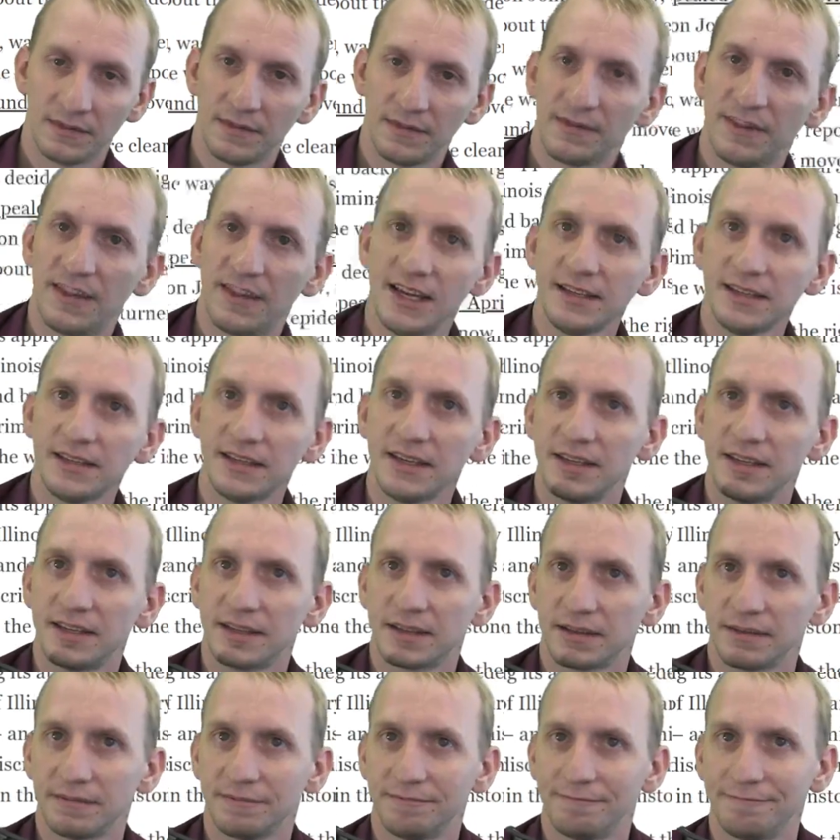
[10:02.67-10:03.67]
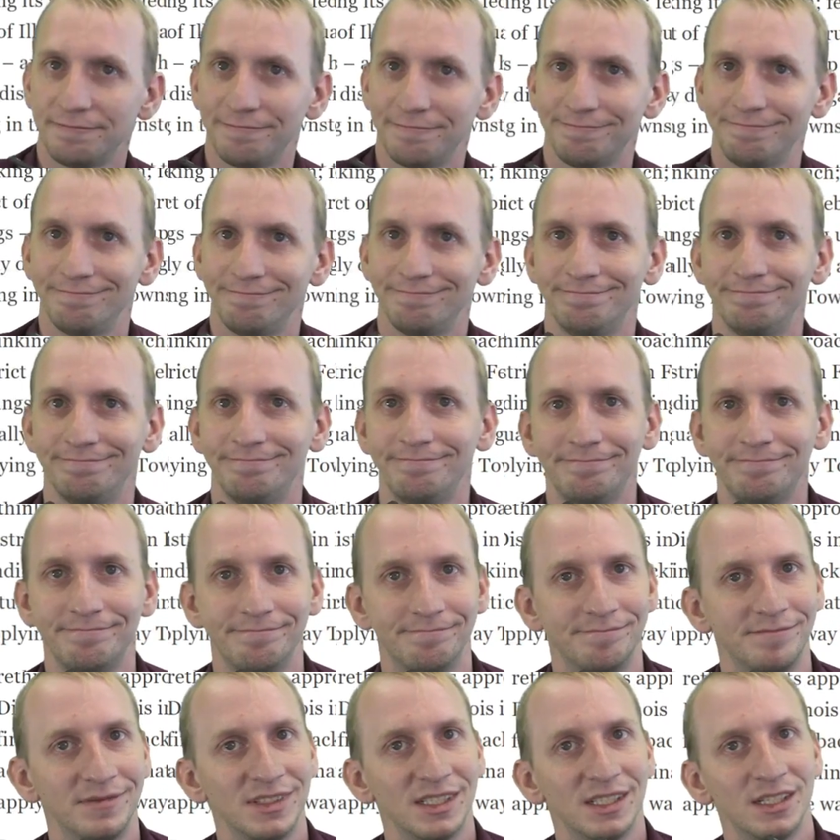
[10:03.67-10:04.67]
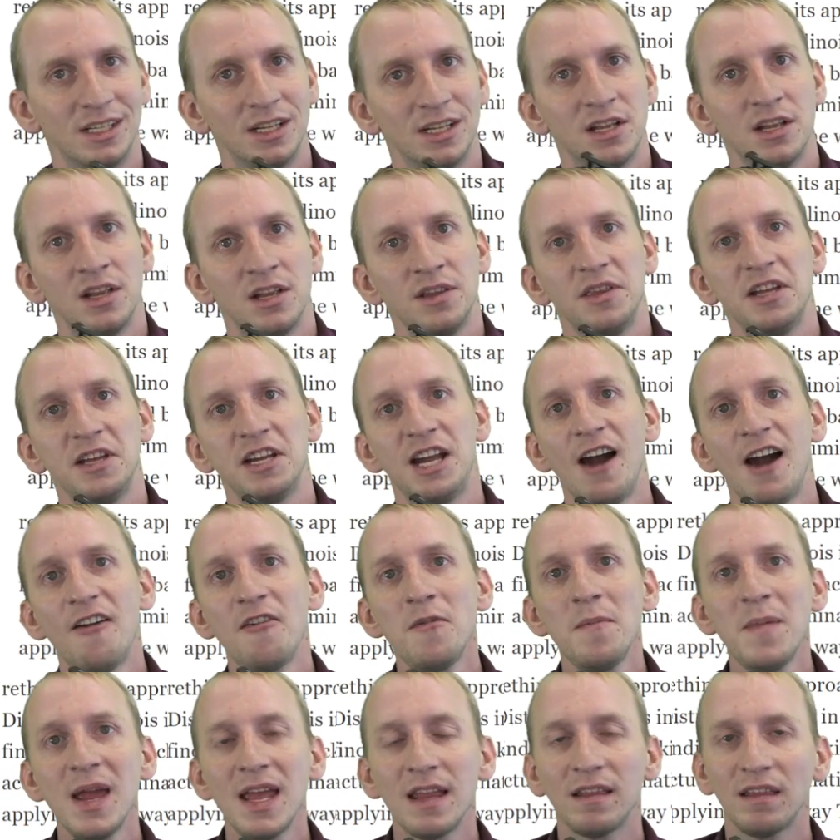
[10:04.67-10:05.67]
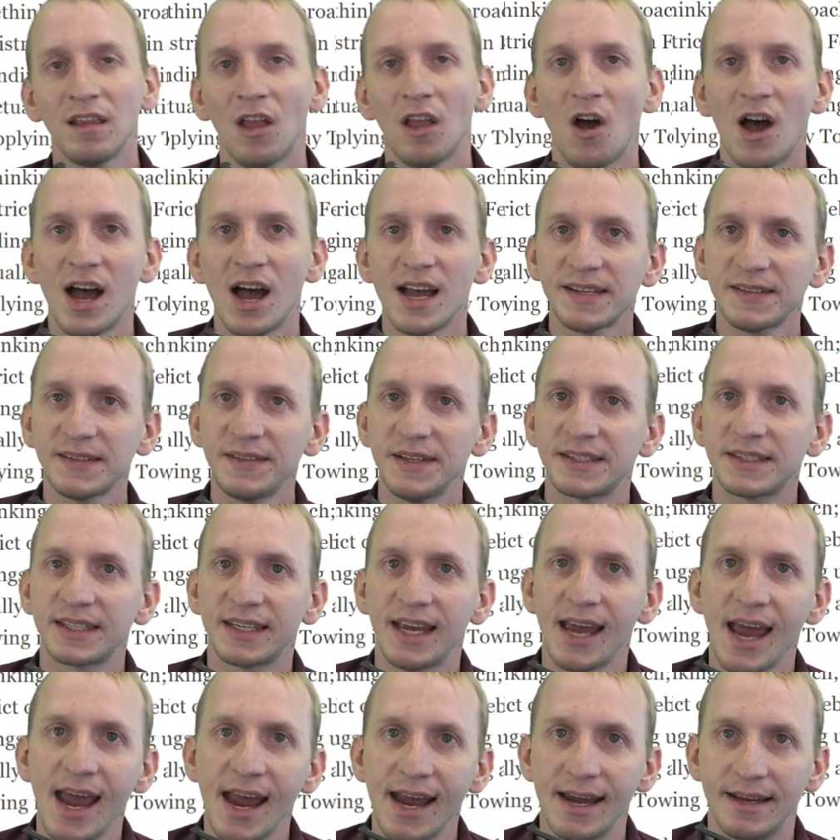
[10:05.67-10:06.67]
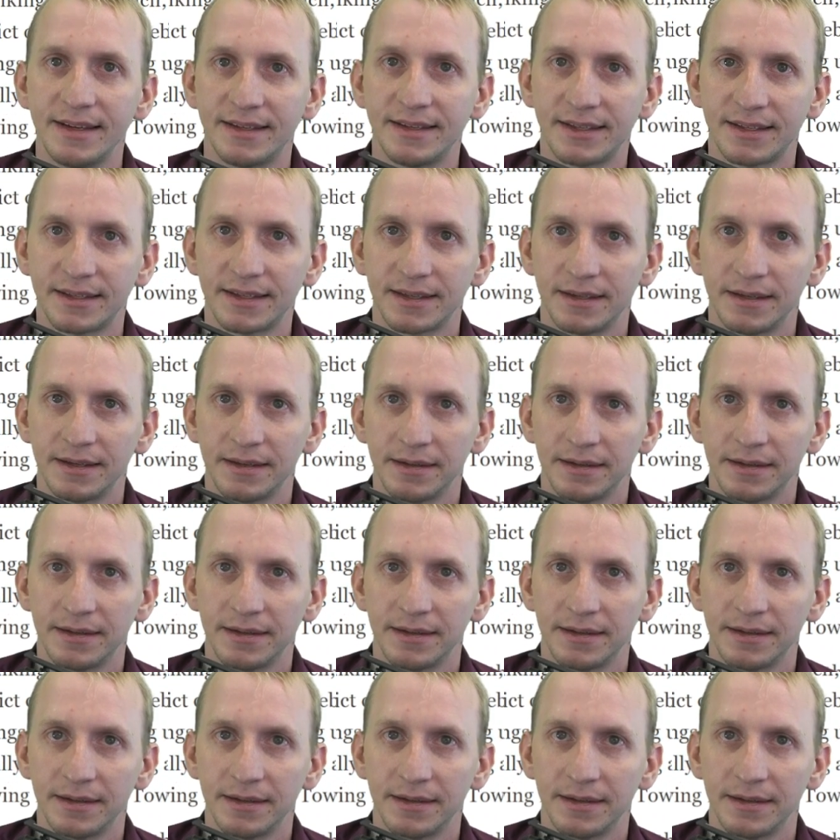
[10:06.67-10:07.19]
this is, the government lost its case.